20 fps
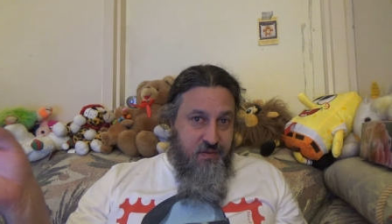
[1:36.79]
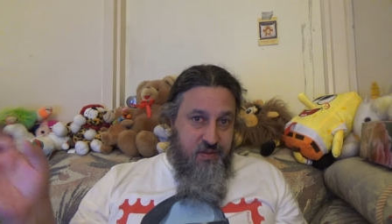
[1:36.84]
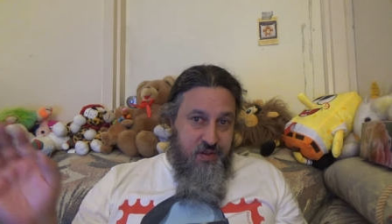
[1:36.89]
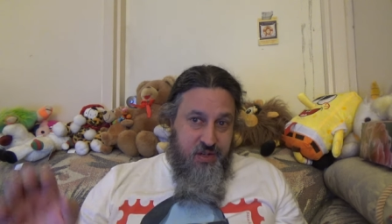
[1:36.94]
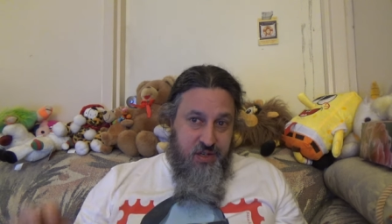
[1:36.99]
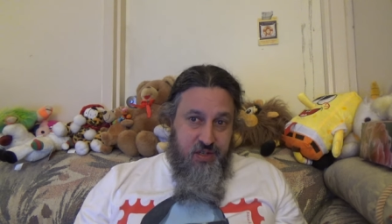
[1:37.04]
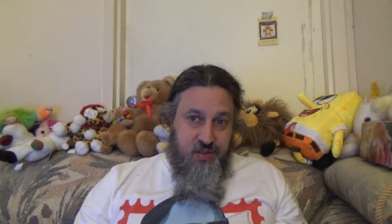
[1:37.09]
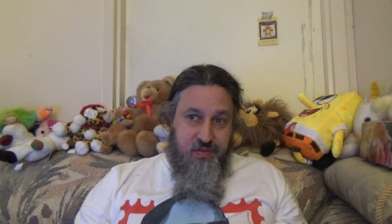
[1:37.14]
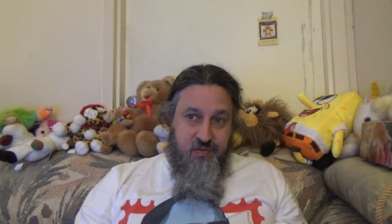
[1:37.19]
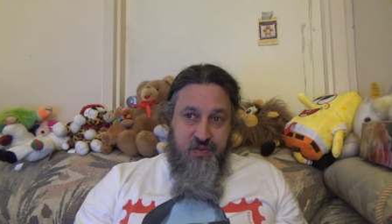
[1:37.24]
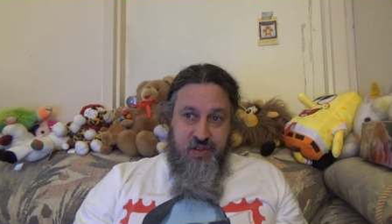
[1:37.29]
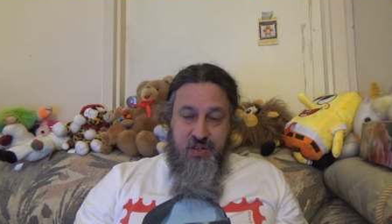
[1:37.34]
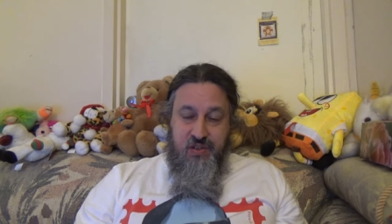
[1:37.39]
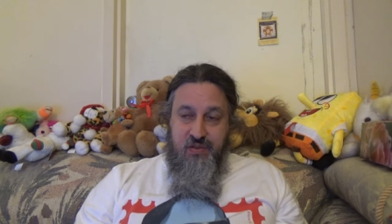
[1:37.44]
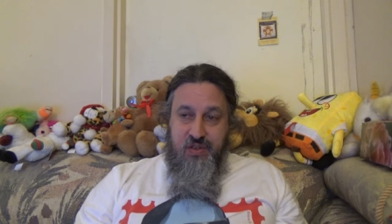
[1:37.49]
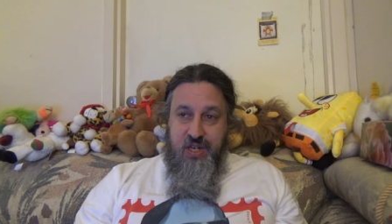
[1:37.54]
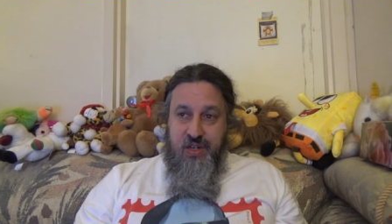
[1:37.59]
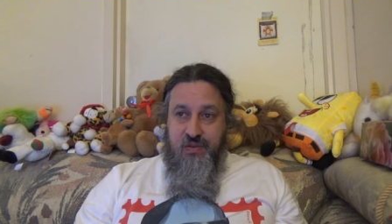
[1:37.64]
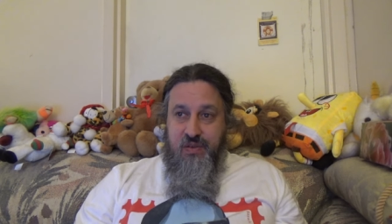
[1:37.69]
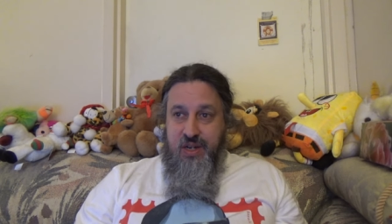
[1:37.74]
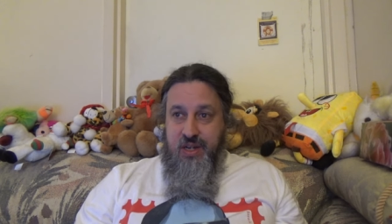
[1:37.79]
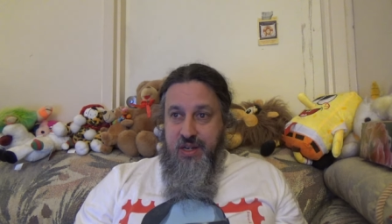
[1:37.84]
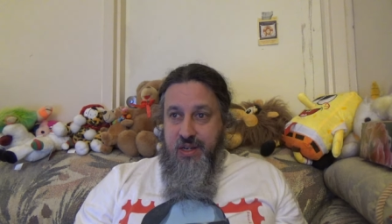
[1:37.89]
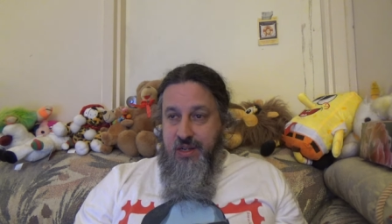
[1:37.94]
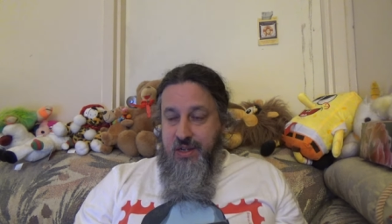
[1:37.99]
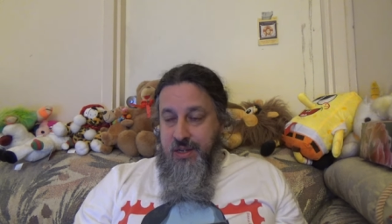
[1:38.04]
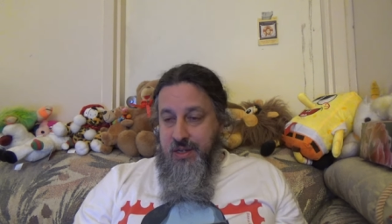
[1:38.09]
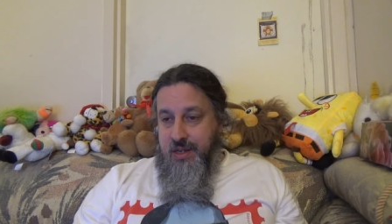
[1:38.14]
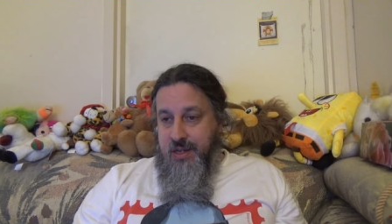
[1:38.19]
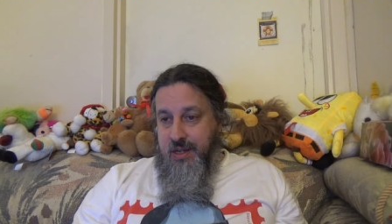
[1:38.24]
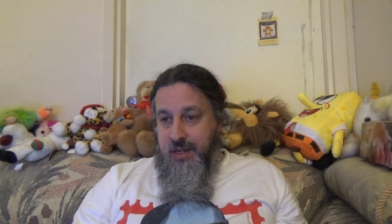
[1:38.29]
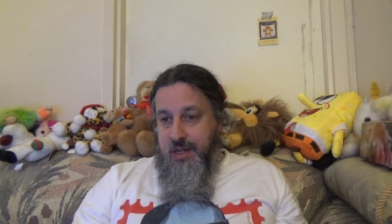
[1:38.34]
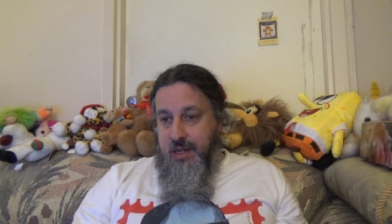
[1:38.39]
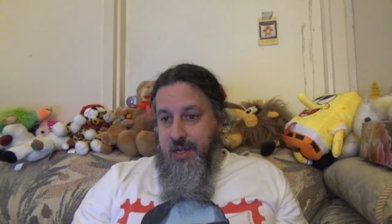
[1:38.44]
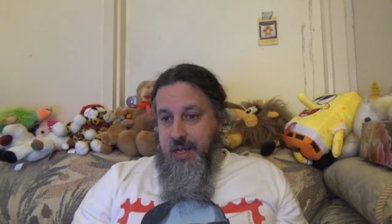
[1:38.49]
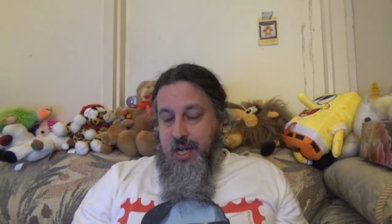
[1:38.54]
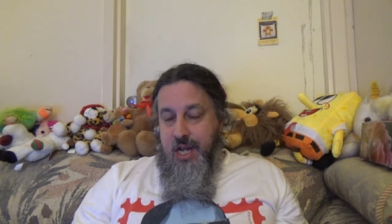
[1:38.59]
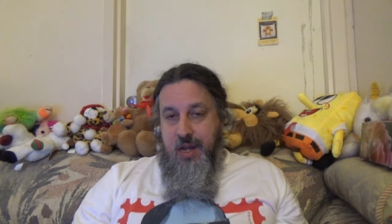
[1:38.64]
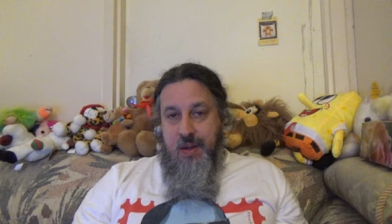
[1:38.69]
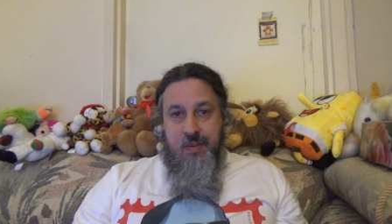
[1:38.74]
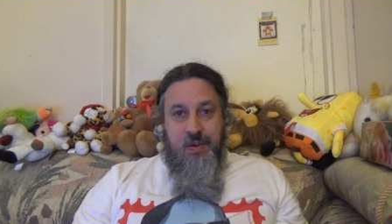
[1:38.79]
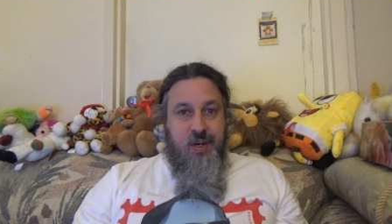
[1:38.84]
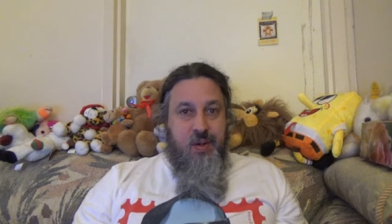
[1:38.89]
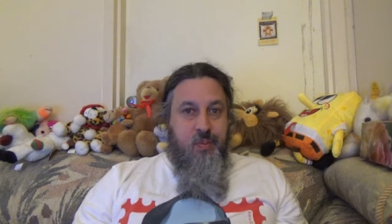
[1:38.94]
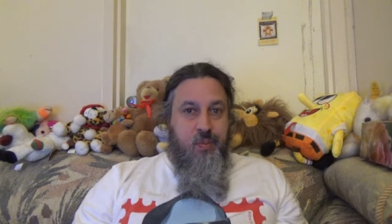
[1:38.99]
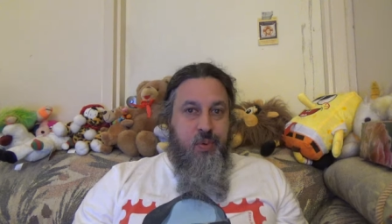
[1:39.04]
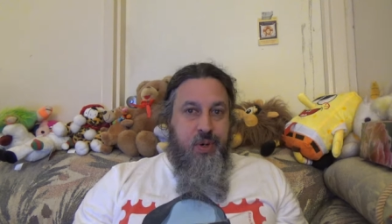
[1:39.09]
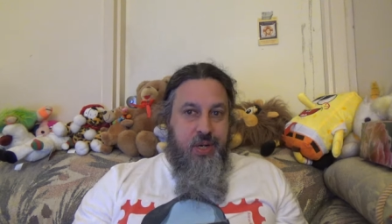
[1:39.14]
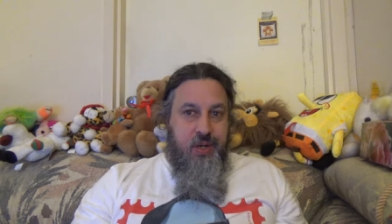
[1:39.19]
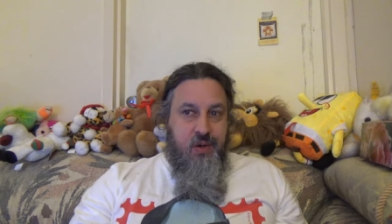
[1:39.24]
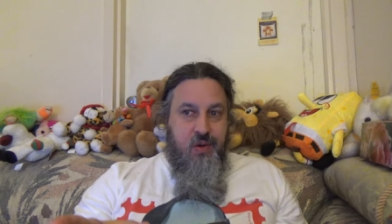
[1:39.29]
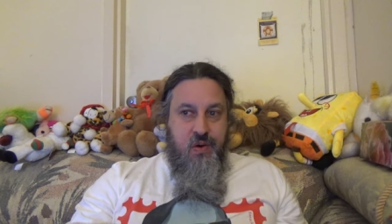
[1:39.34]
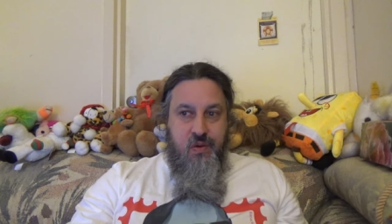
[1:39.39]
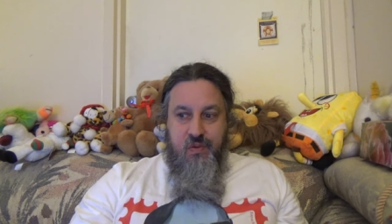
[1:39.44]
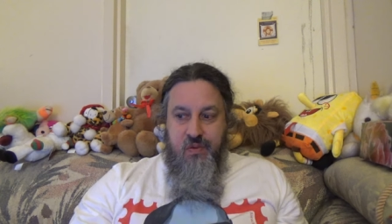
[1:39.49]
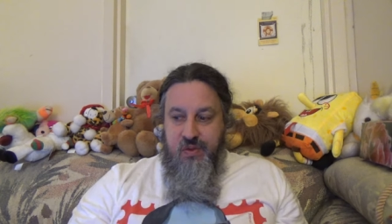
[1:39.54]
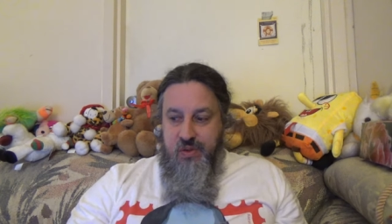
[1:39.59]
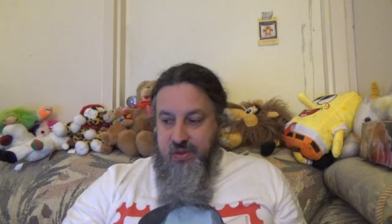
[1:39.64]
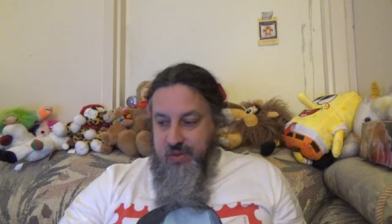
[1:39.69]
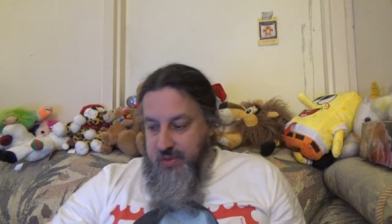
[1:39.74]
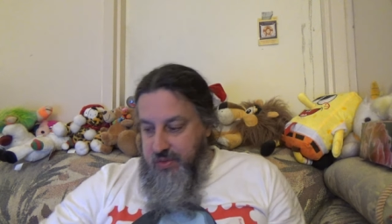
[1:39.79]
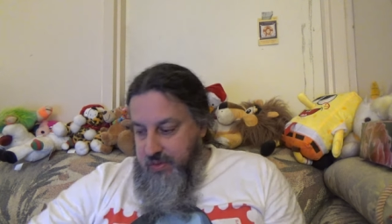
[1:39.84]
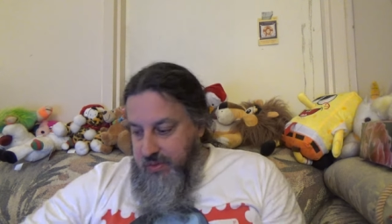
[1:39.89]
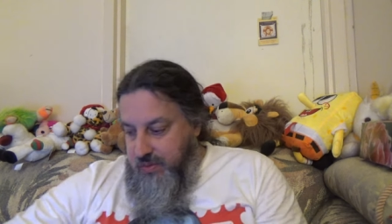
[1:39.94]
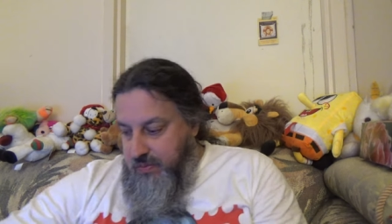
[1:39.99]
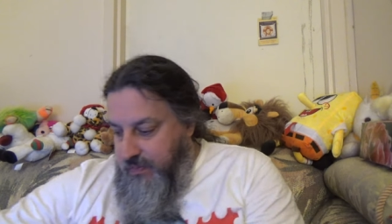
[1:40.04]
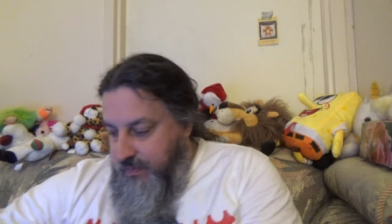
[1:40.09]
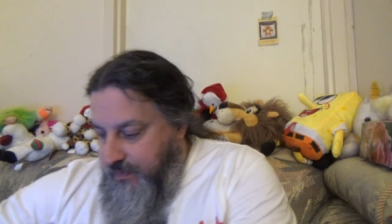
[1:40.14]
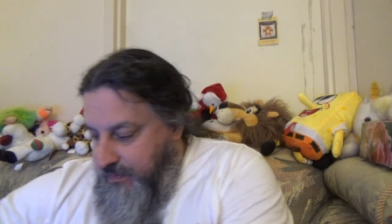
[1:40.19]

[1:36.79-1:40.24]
just finished rendering. I'm going to bring it over to